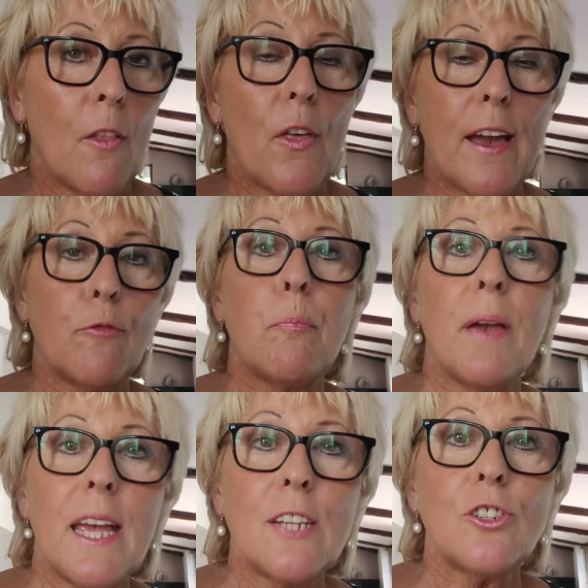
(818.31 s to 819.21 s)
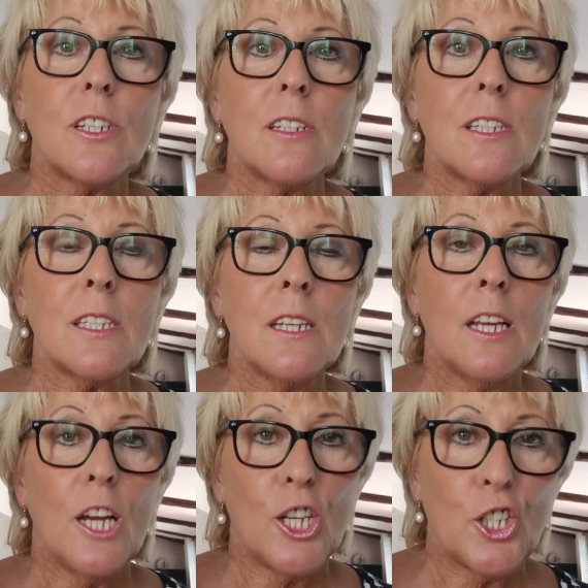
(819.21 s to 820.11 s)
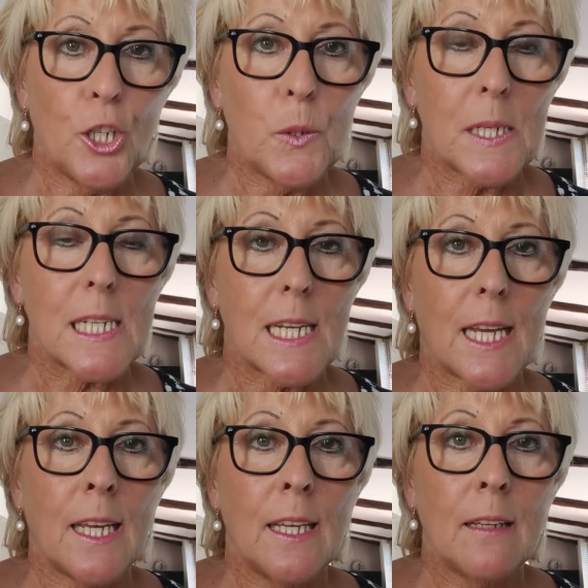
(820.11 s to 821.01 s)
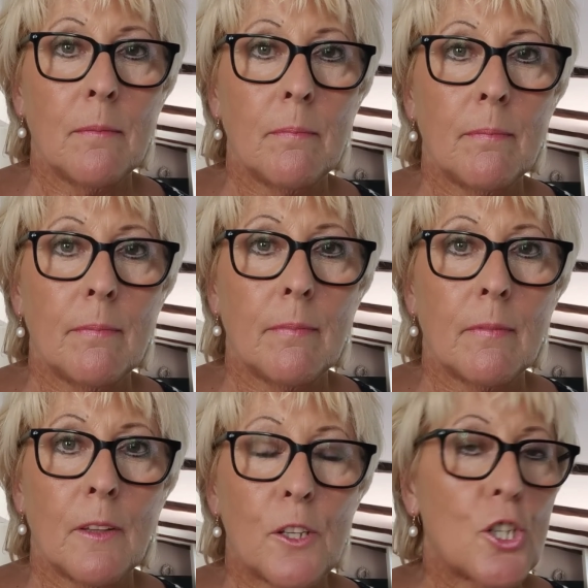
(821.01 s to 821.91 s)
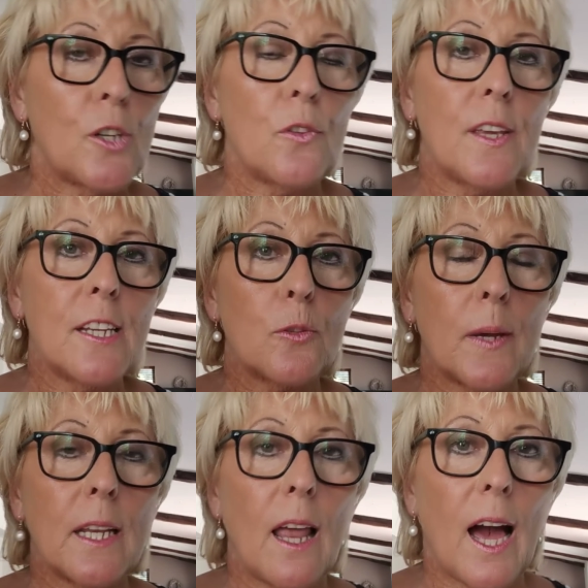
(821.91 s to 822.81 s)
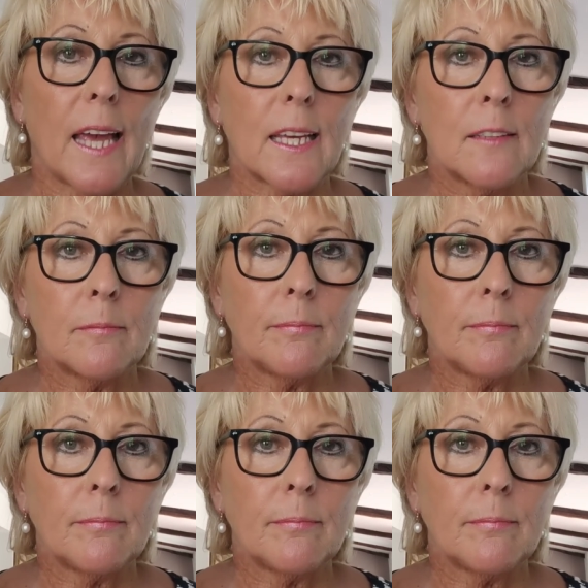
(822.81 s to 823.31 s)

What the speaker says: They have patience and unity. The two things we lack.